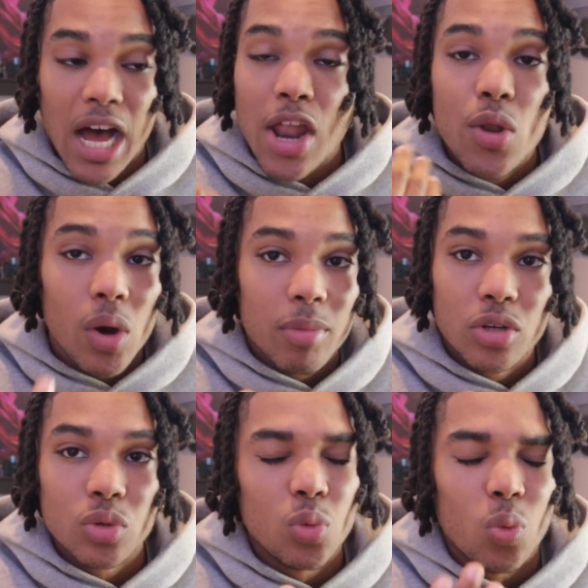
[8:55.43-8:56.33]
I know I'm
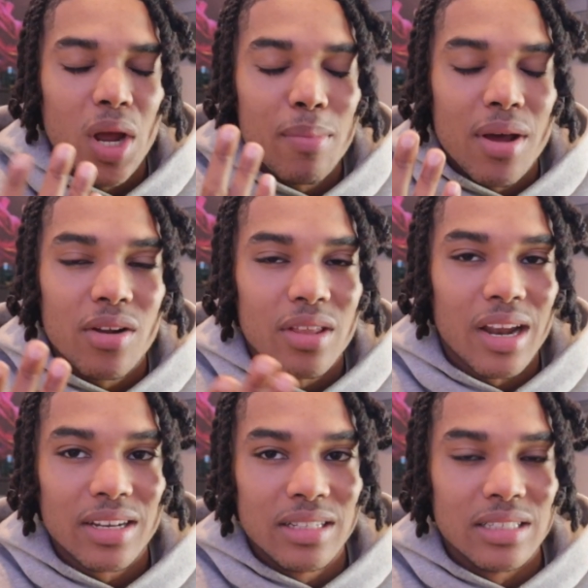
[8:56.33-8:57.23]
gonna do way better than
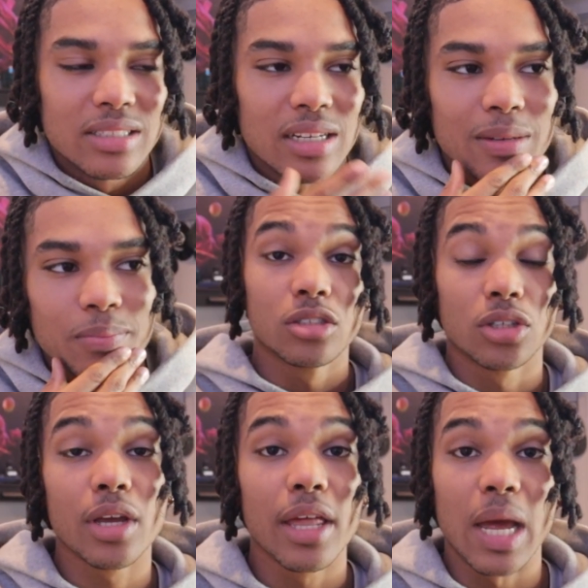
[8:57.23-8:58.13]
I did this time.
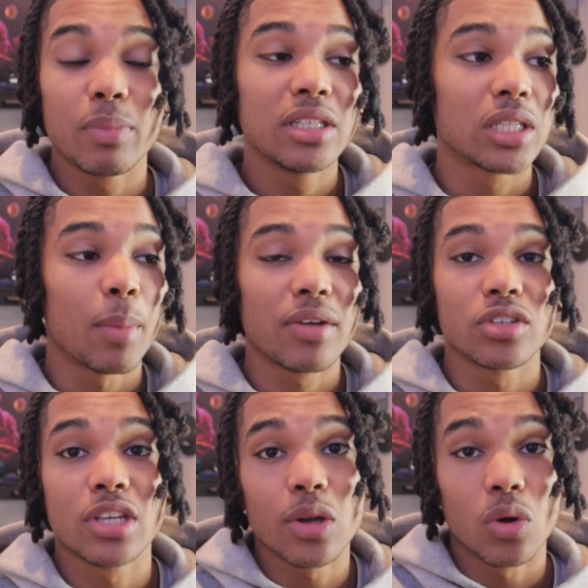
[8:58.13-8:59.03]
So yeah, that means I'm gonna have
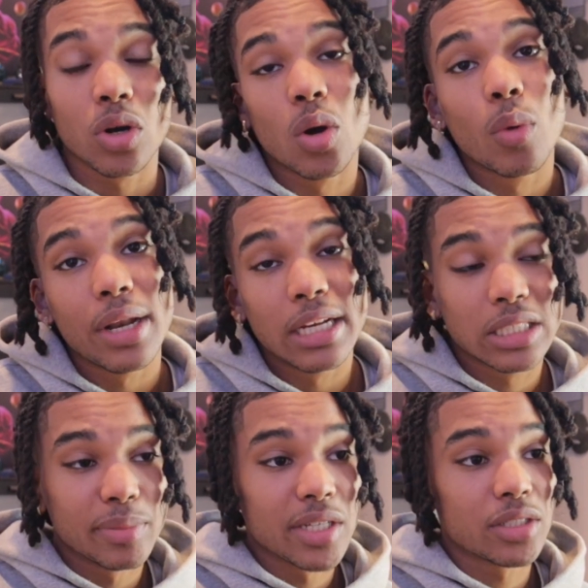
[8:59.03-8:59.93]
to take Orgo 1
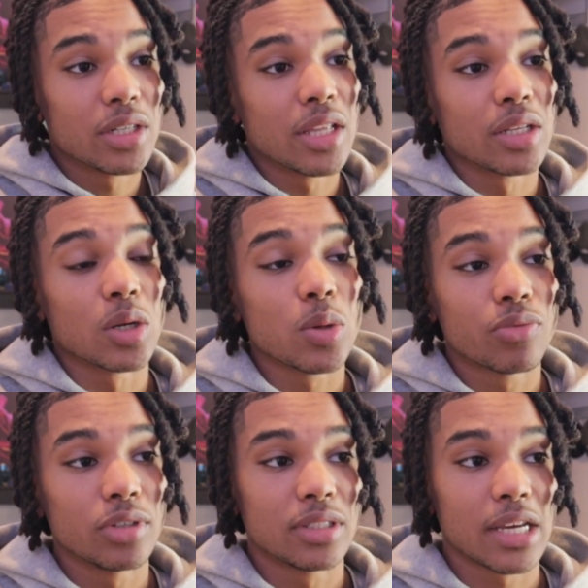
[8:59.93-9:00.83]
next semester and then
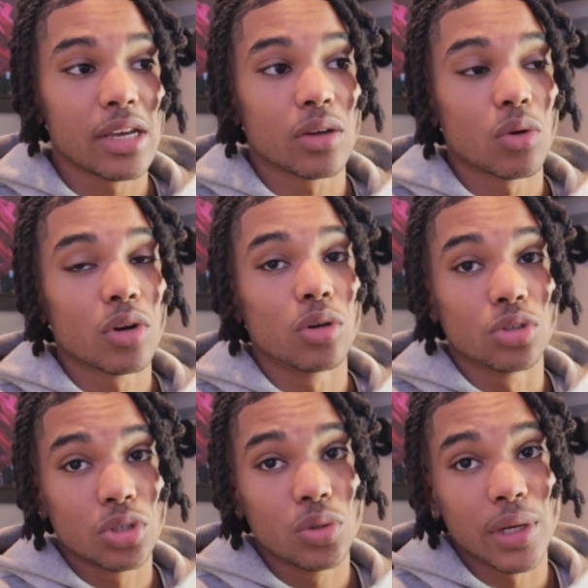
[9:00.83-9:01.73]
hopefully take Orgo
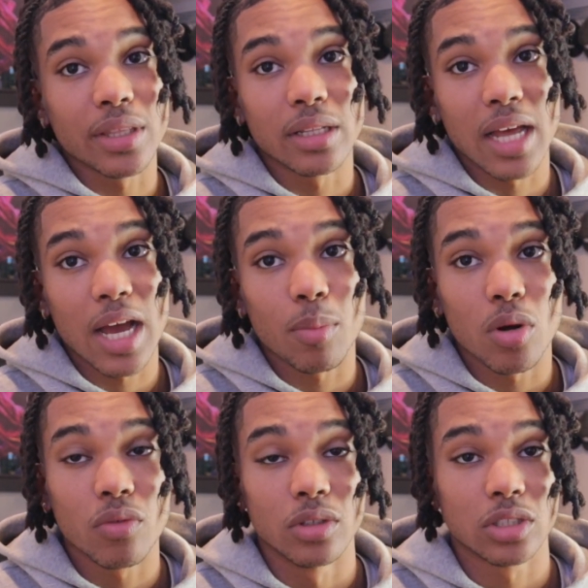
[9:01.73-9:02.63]
2 in the lab
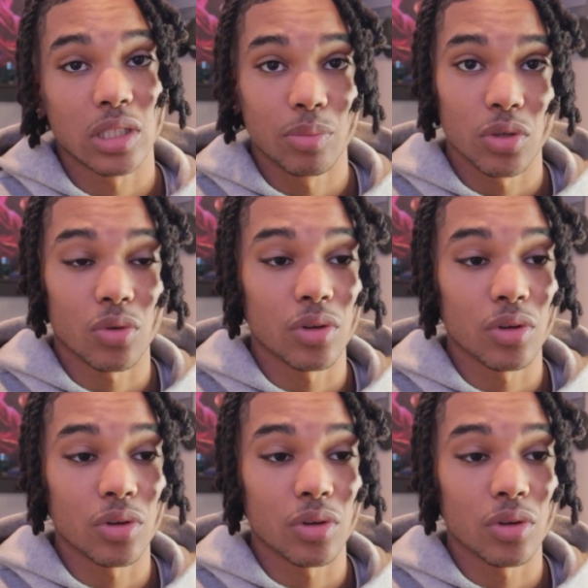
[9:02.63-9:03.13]
over the summer